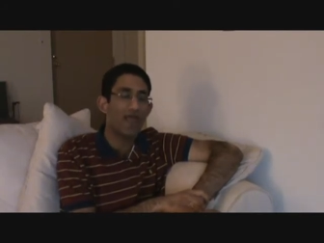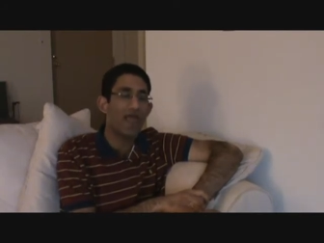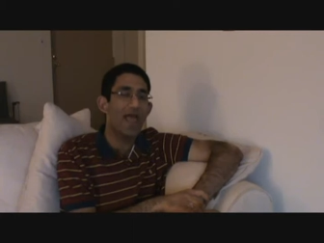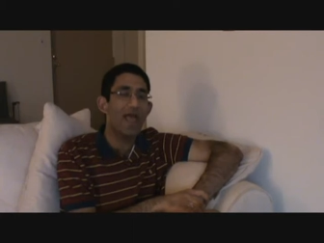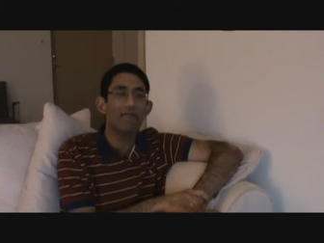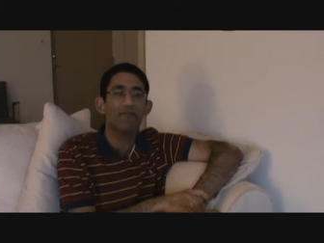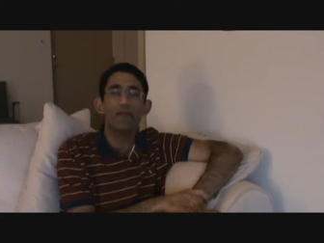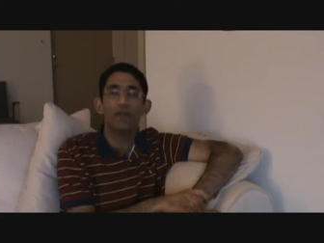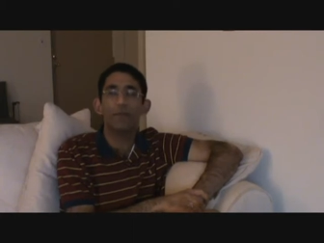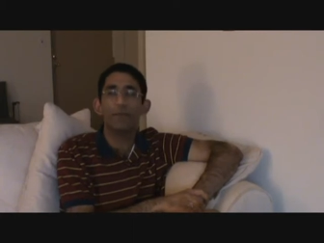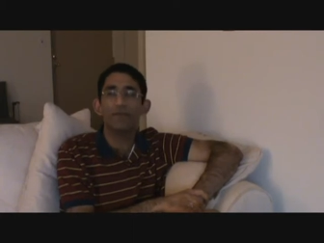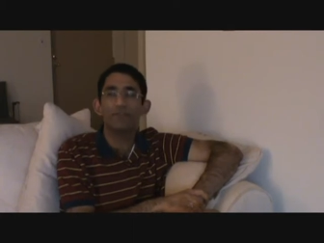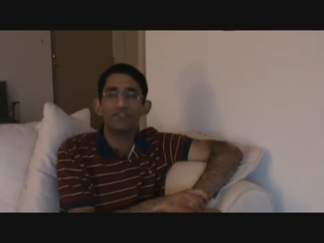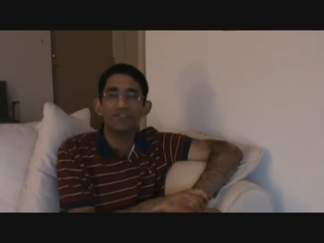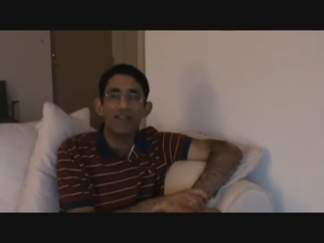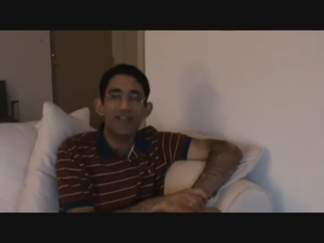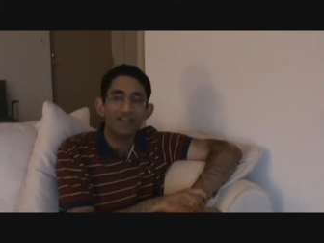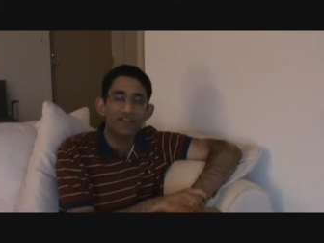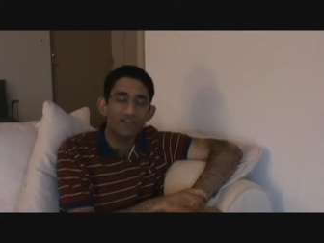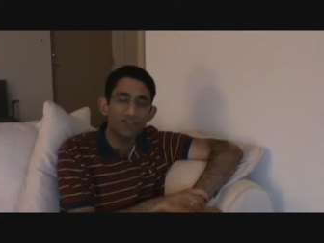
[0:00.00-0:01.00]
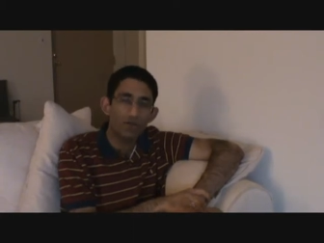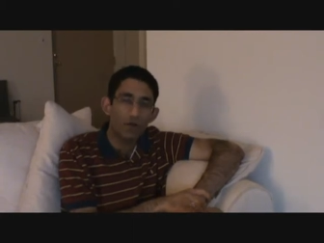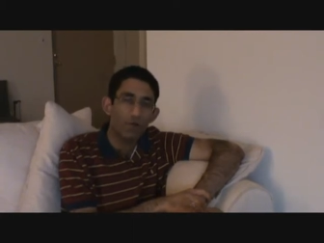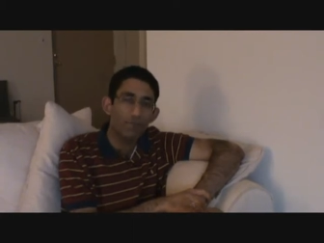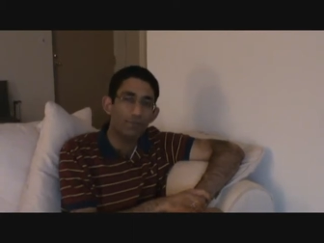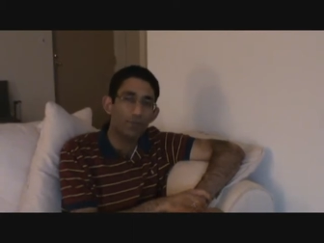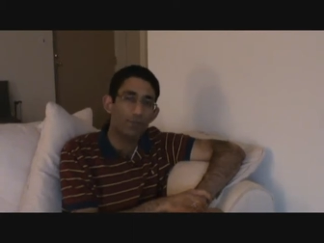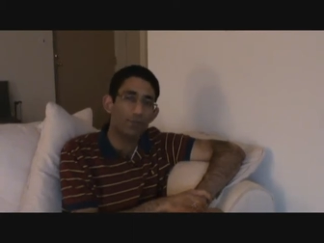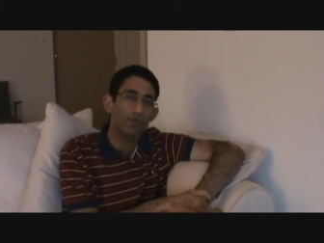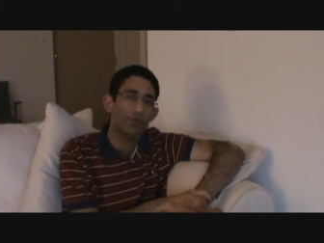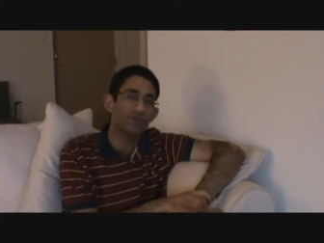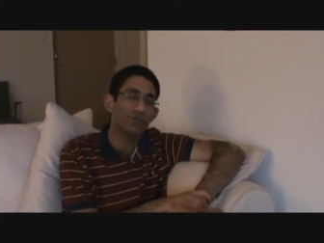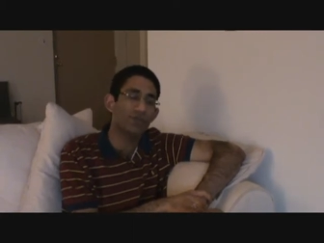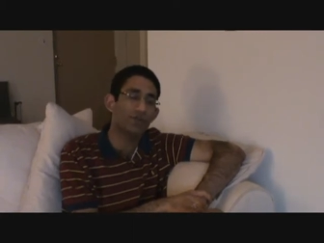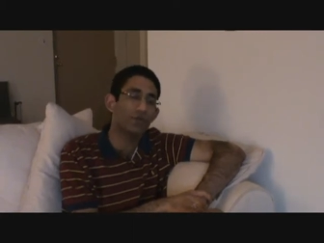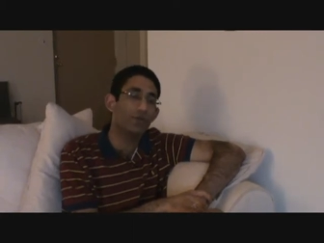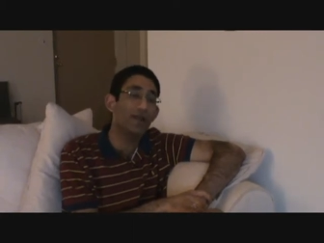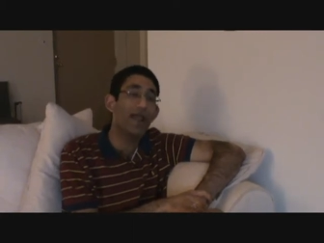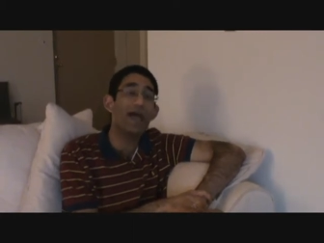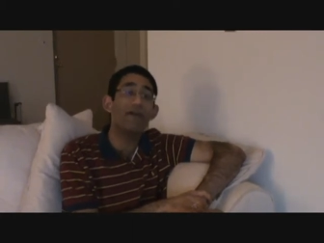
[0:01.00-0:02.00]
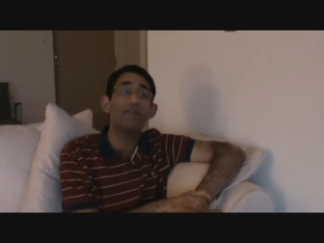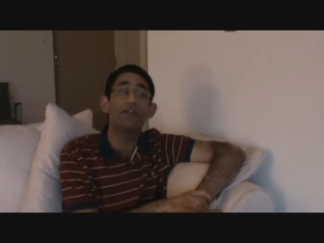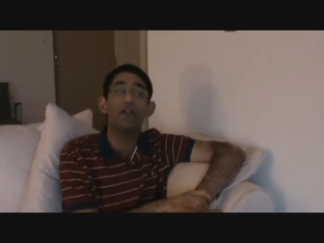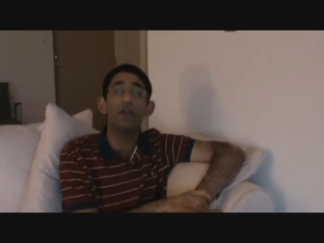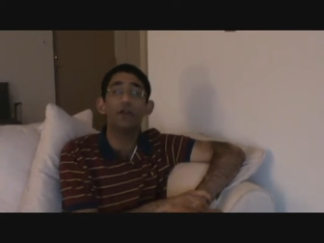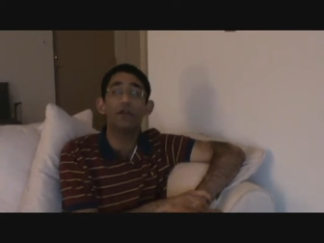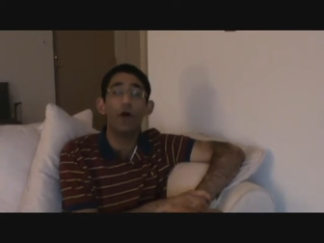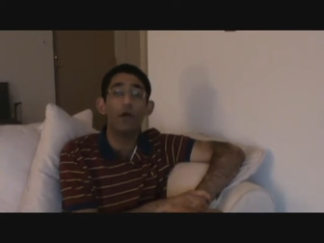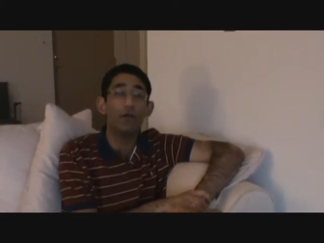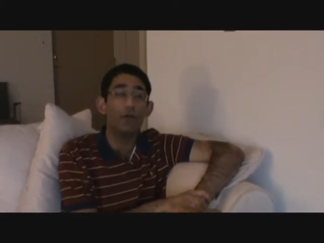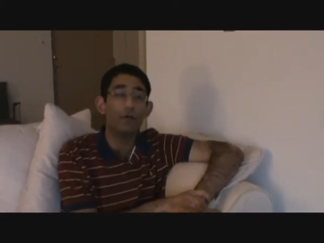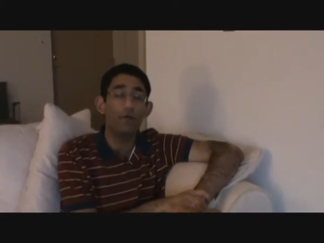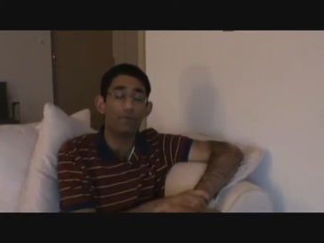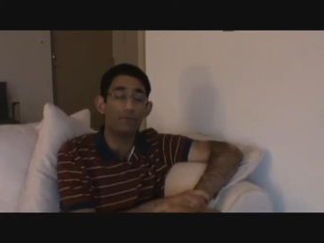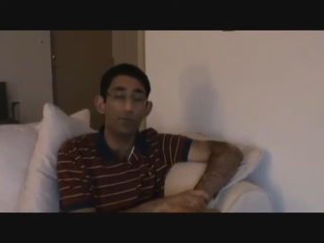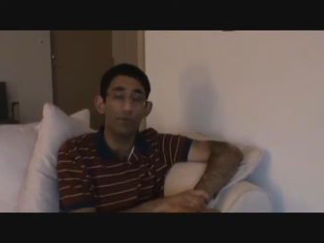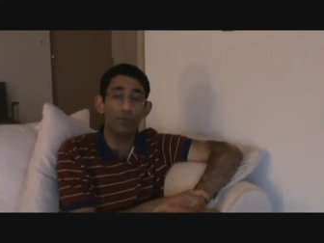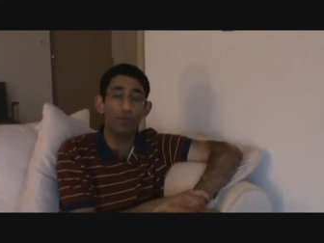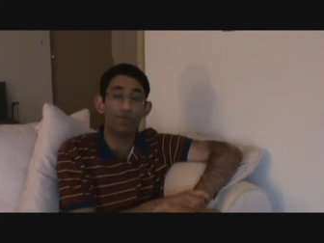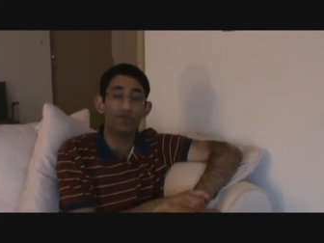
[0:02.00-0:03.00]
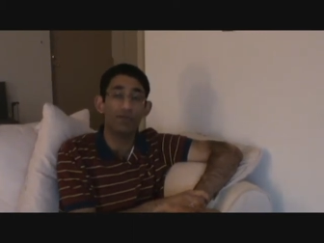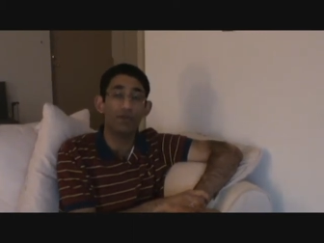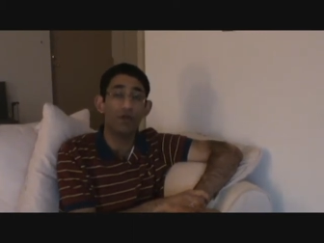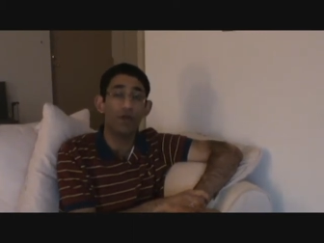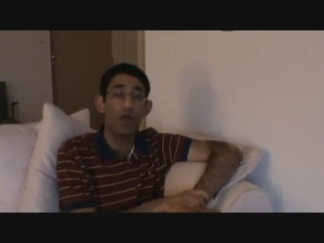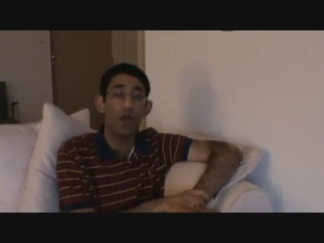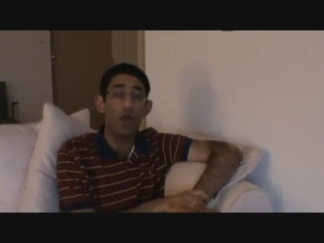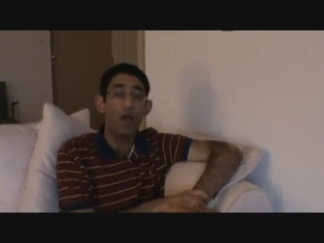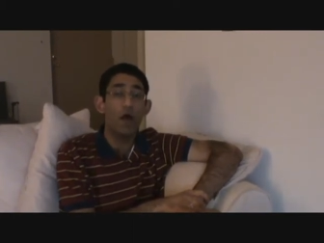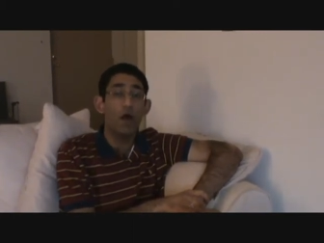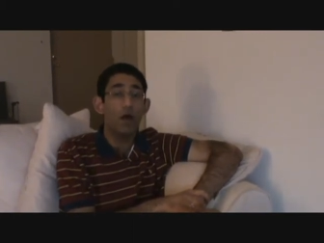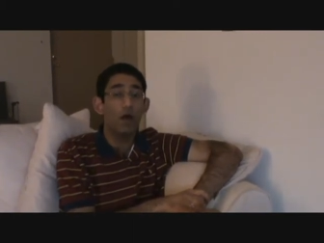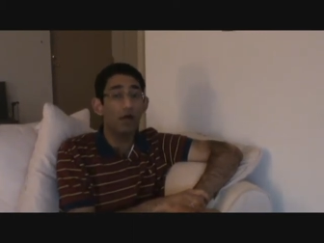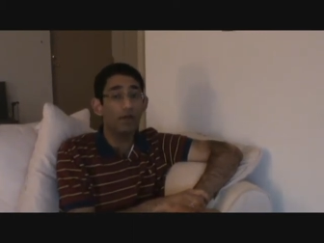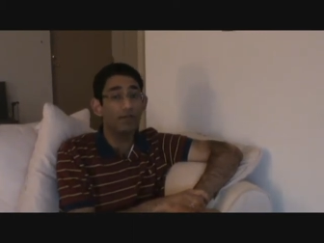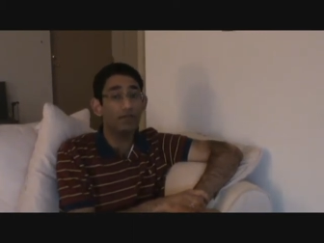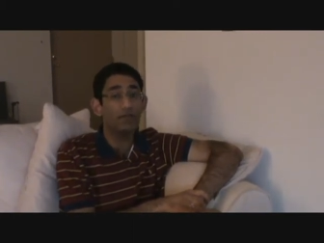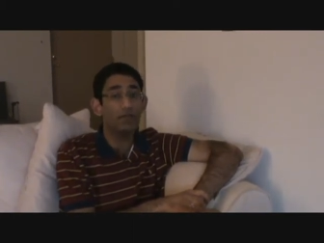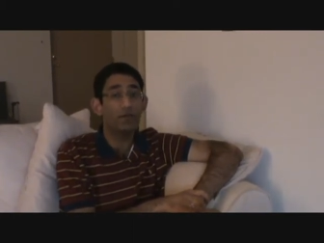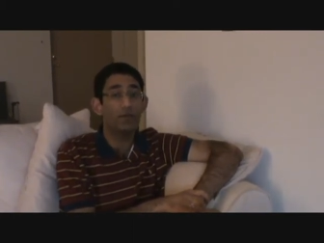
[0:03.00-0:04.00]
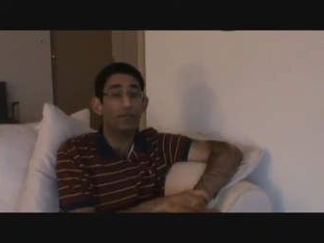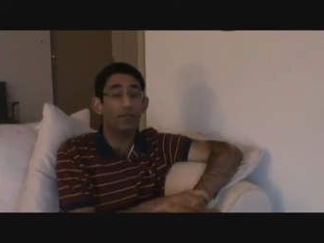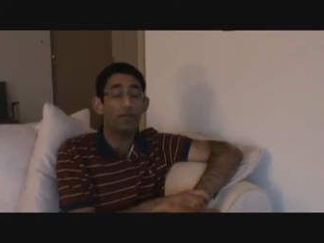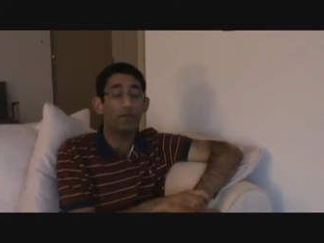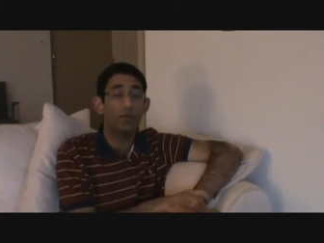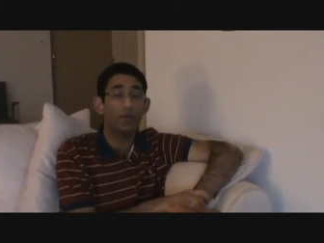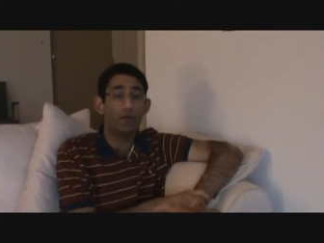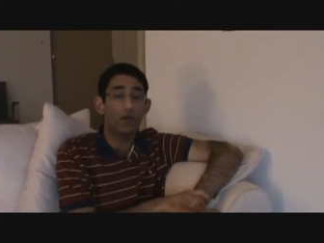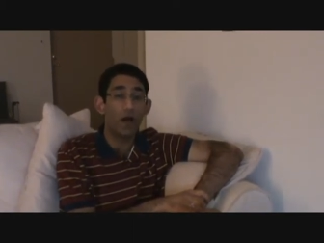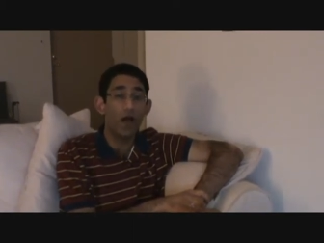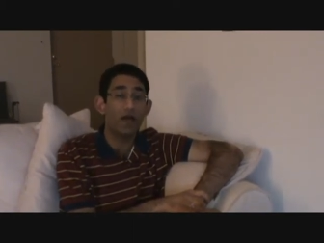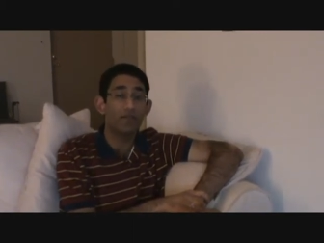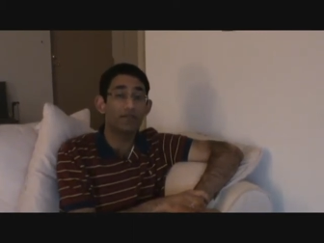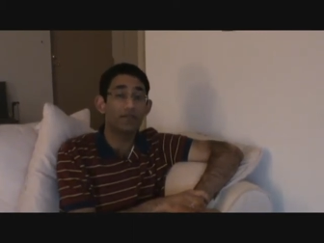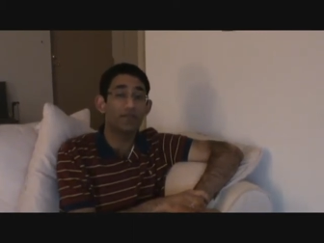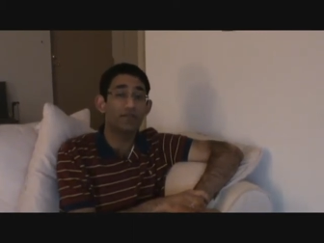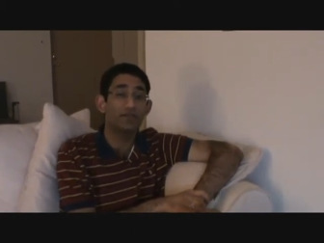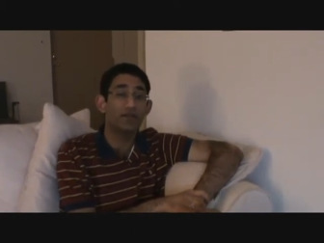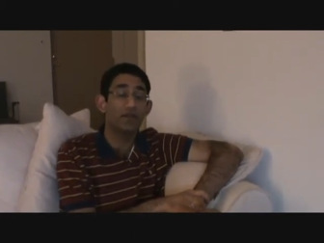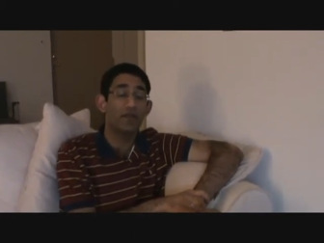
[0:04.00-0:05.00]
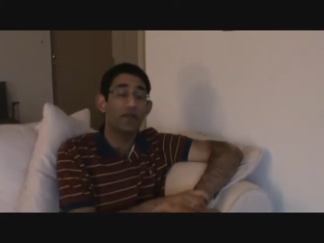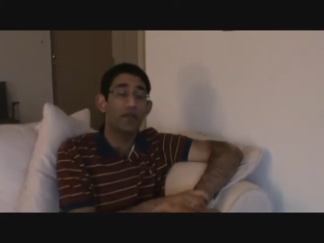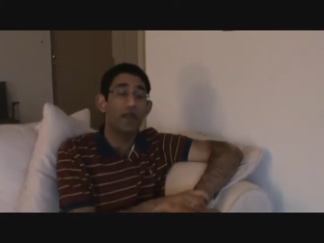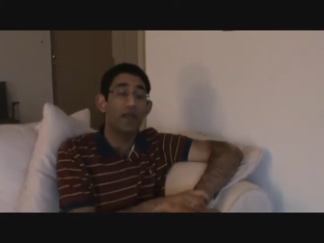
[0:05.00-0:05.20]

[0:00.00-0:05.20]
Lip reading: having a percentage off promotion, or having $1 off promotion also causes